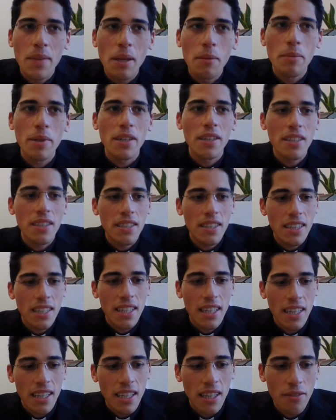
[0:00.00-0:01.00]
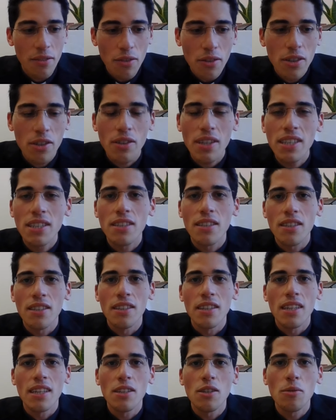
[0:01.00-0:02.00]
Because if you're a
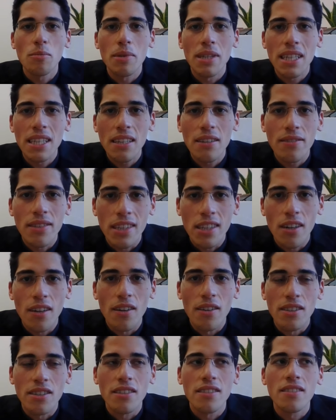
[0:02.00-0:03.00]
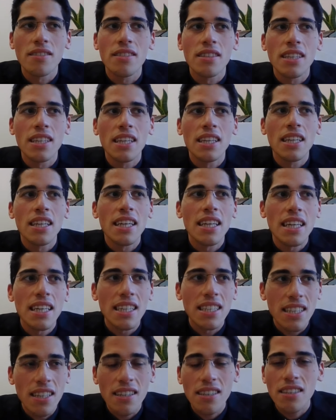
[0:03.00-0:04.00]
Christian and you believe in God,
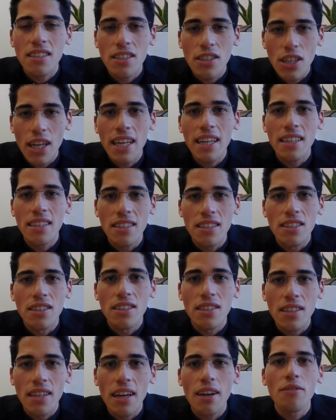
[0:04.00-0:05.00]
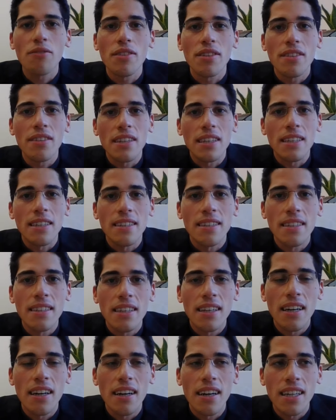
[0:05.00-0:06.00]
it does change everything.
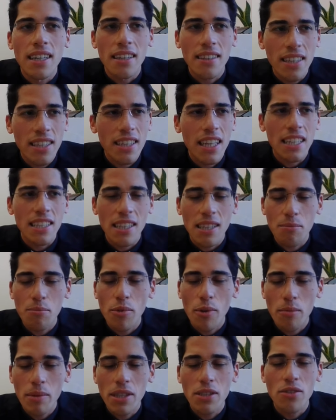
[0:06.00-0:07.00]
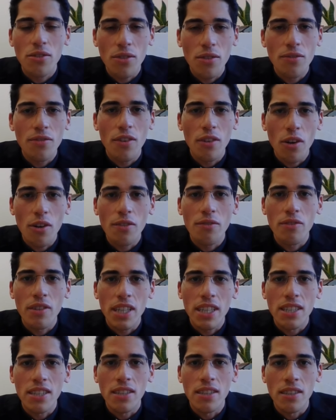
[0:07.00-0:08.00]
And I think that's probably true for a lot of
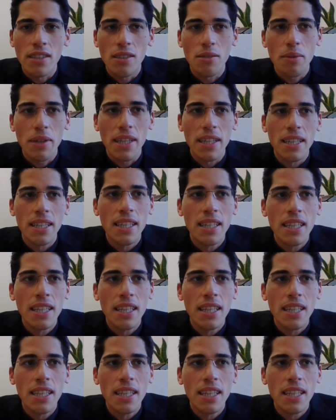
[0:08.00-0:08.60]
religions as well.